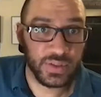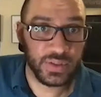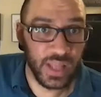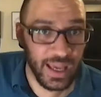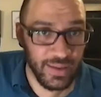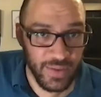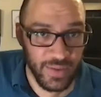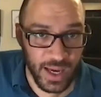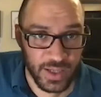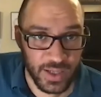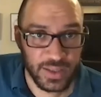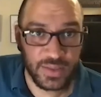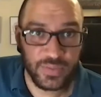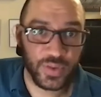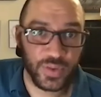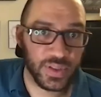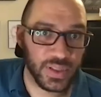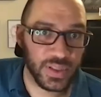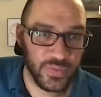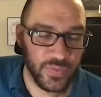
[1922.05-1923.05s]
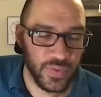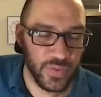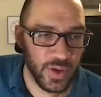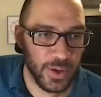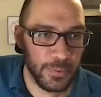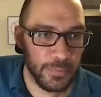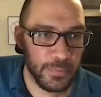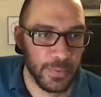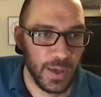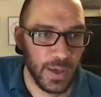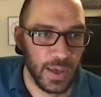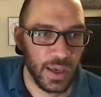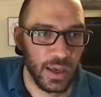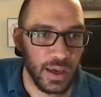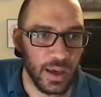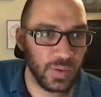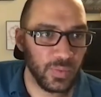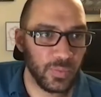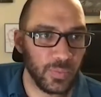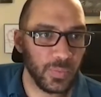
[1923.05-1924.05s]
versus live action versus film.
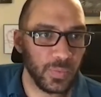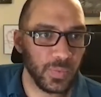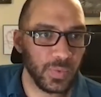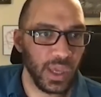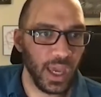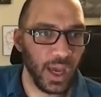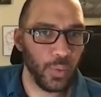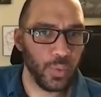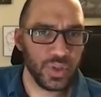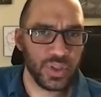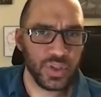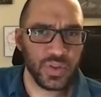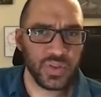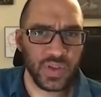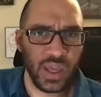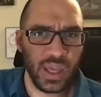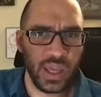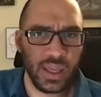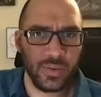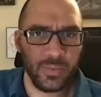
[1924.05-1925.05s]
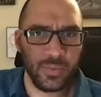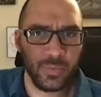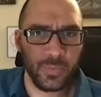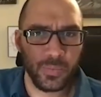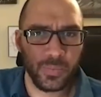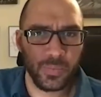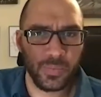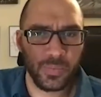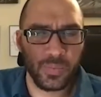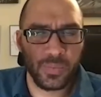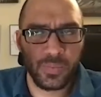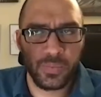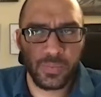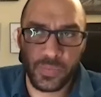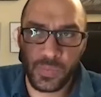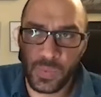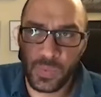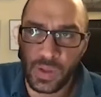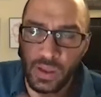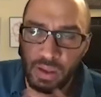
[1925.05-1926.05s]
Yeah, would you say,
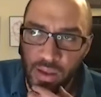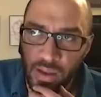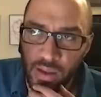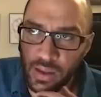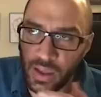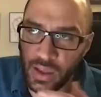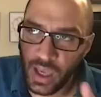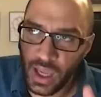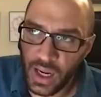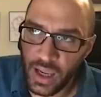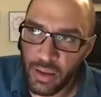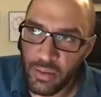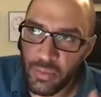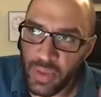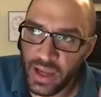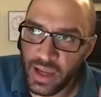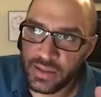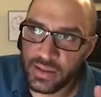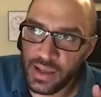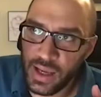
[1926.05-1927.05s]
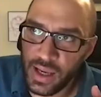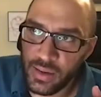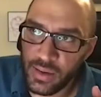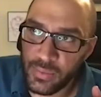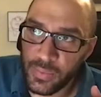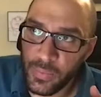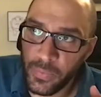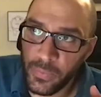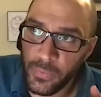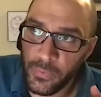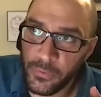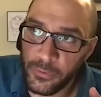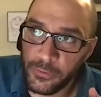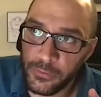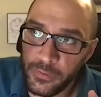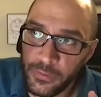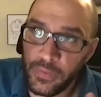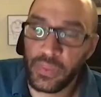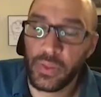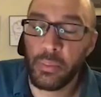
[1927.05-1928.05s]
kind of coming back to that,
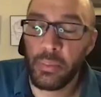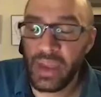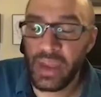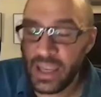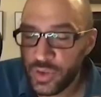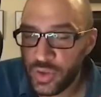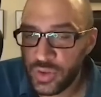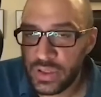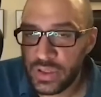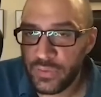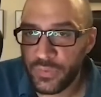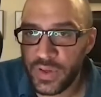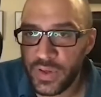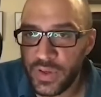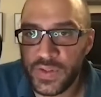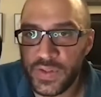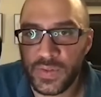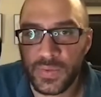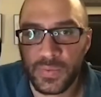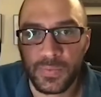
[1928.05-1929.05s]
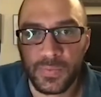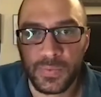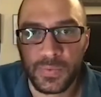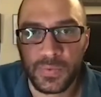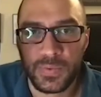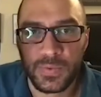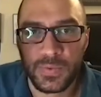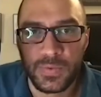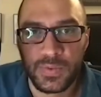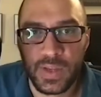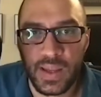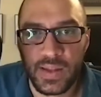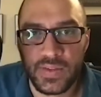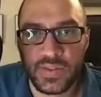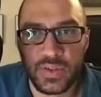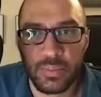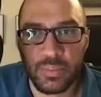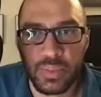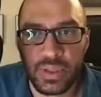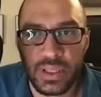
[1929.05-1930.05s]
that the major difference
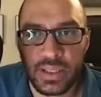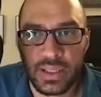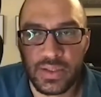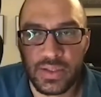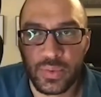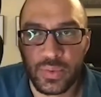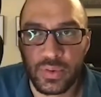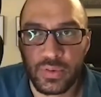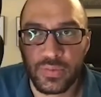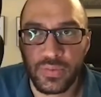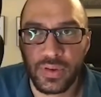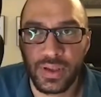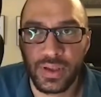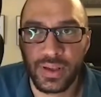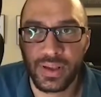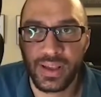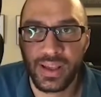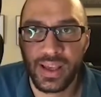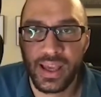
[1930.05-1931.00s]
tends to be sort of